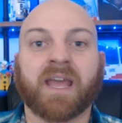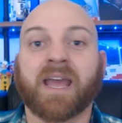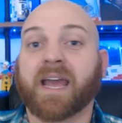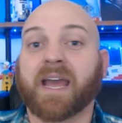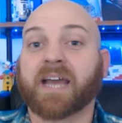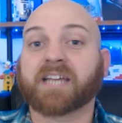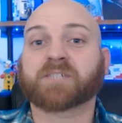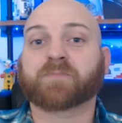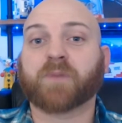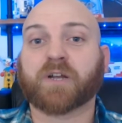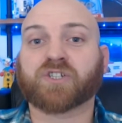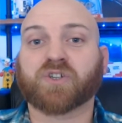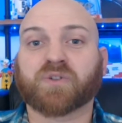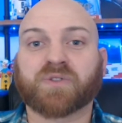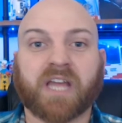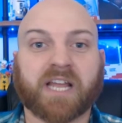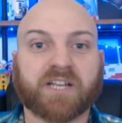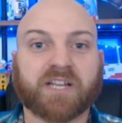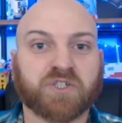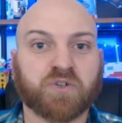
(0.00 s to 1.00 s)
A special
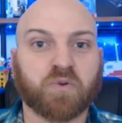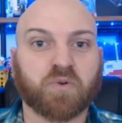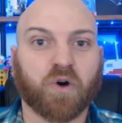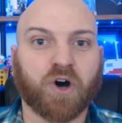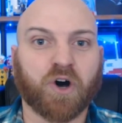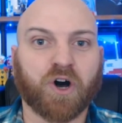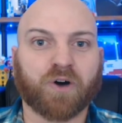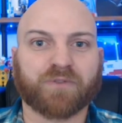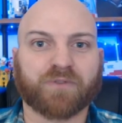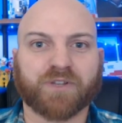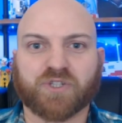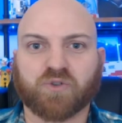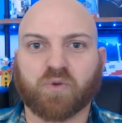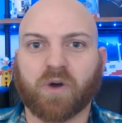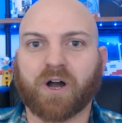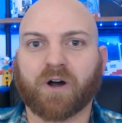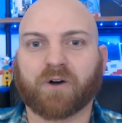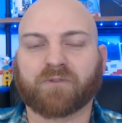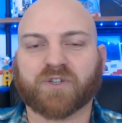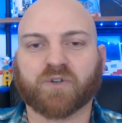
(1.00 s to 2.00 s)
thanks to all the
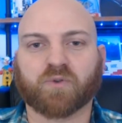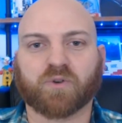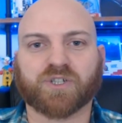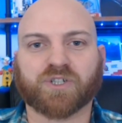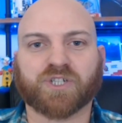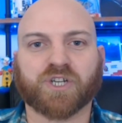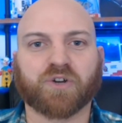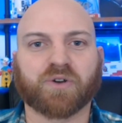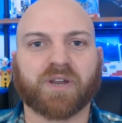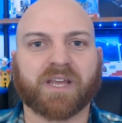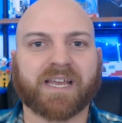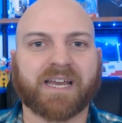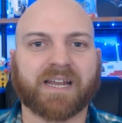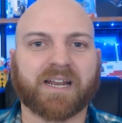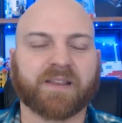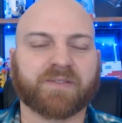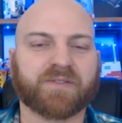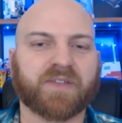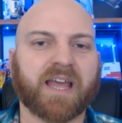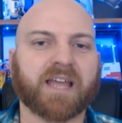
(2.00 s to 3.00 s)
12s who are tuning in,
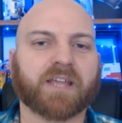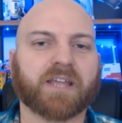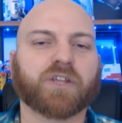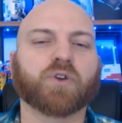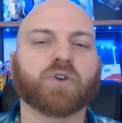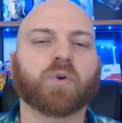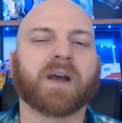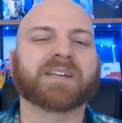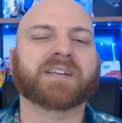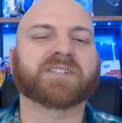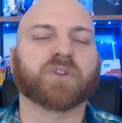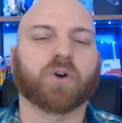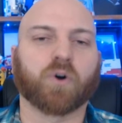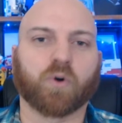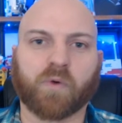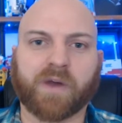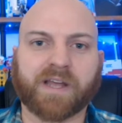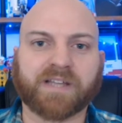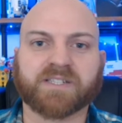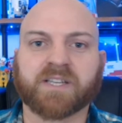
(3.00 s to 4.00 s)
and thank you, as
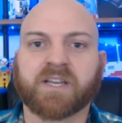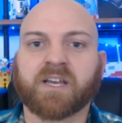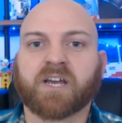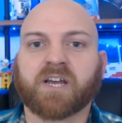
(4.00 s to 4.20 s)
always,